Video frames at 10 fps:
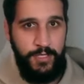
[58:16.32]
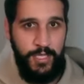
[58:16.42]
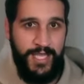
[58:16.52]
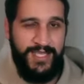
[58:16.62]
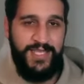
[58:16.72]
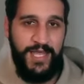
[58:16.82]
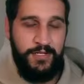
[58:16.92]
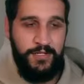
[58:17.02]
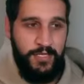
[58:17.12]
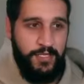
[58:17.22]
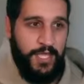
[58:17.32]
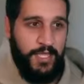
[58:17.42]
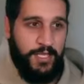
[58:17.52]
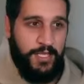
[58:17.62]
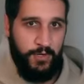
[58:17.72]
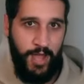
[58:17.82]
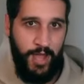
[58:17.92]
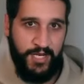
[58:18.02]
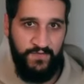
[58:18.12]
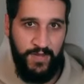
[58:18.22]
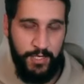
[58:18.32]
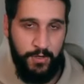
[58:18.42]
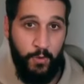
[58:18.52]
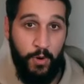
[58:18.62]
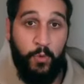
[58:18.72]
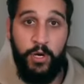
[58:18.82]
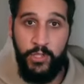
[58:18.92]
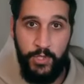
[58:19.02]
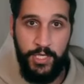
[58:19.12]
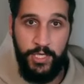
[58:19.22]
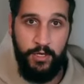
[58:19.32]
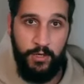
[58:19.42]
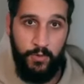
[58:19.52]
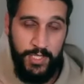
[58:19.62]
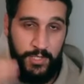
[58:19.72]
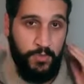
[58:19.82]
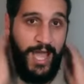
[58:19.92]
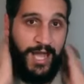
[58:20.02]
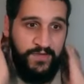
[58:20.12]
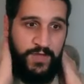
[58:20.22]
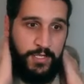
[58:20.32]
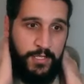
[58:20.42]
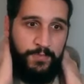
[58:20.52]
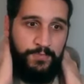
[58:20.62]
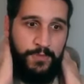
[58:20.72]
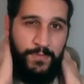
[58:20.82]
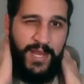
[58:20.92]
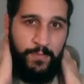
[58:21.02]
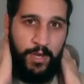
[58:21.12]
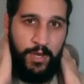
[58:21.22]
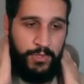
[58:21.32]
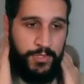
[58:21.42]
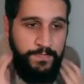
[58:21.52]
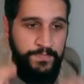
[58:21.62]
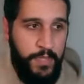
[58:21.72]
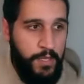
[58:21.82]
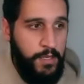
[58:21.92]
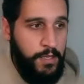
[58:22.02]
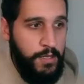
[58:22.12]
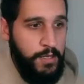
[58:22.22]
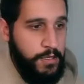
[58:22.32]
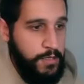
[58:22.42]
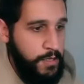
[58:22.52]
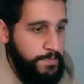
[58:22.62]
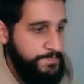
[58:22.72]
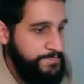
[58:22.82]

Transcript: incidentally, they, they start activating what we're doing here, which is activating the main muscles. Yeah.